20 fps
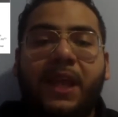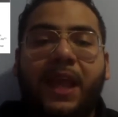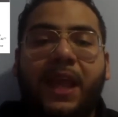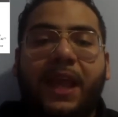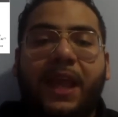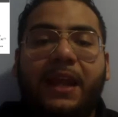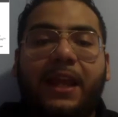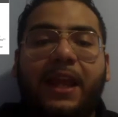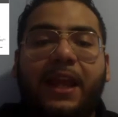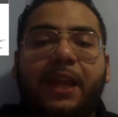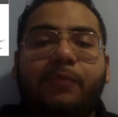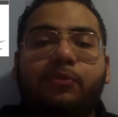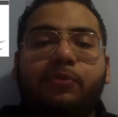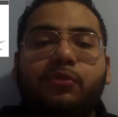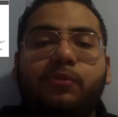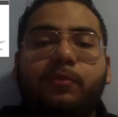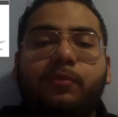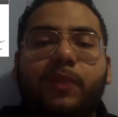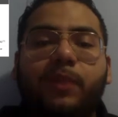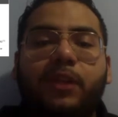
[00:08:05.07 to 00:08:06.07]
and able
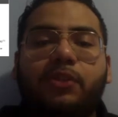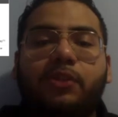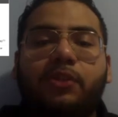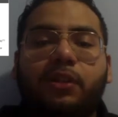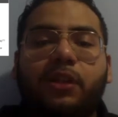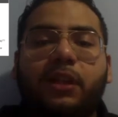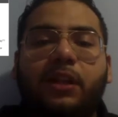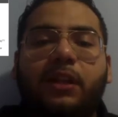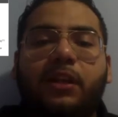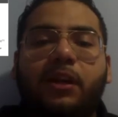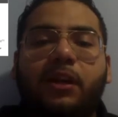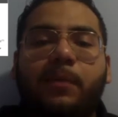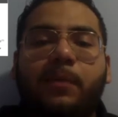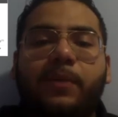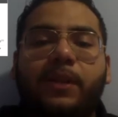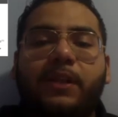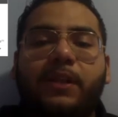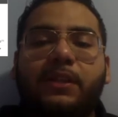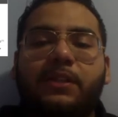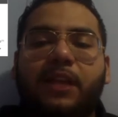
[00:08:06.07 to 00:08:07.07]
to make sure that the
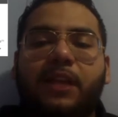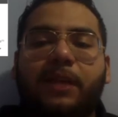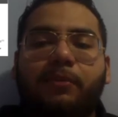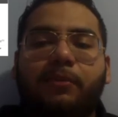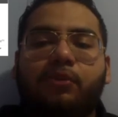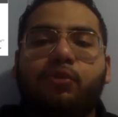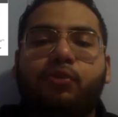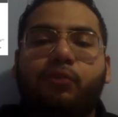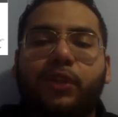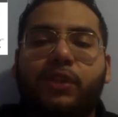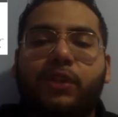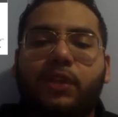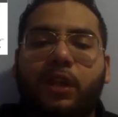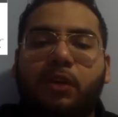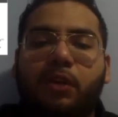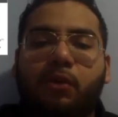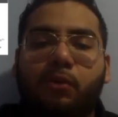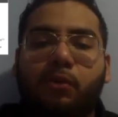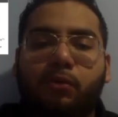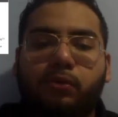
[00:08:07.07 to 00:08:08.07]
company is able to reach their
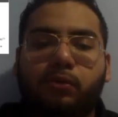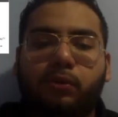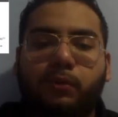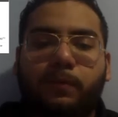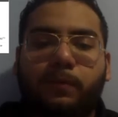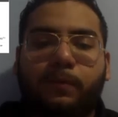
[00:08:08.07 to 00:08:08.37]
goals.